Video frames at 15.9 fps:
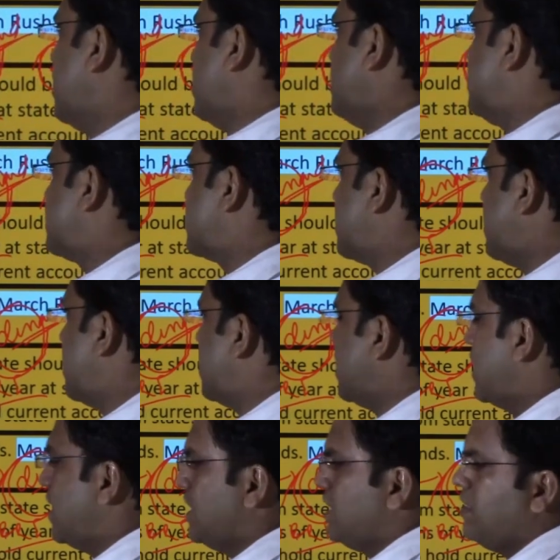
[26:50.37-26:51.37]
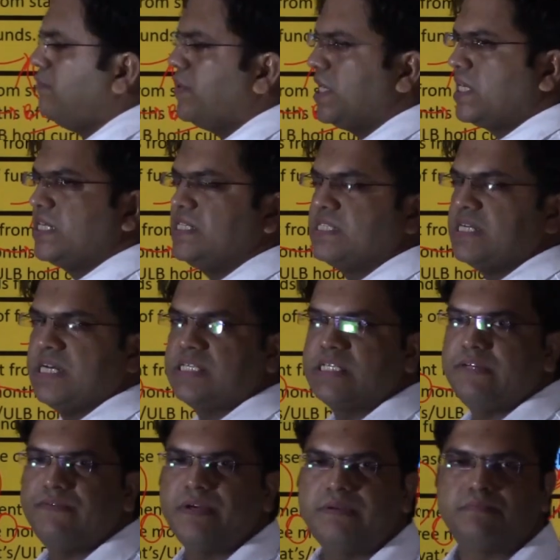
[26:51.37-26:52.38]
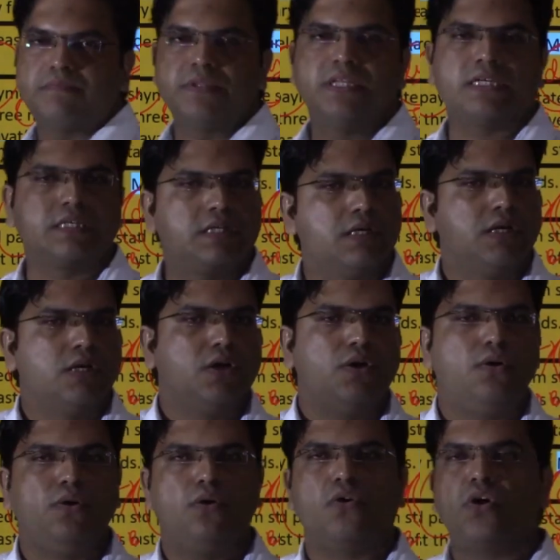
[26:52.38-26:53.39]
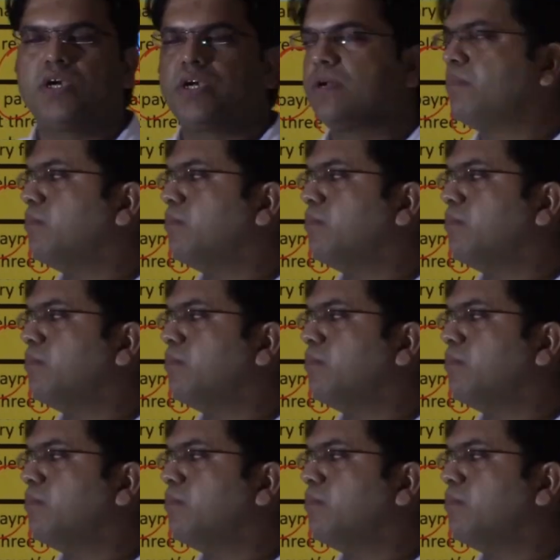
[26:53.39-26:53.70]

this unhealthy practice has developed that not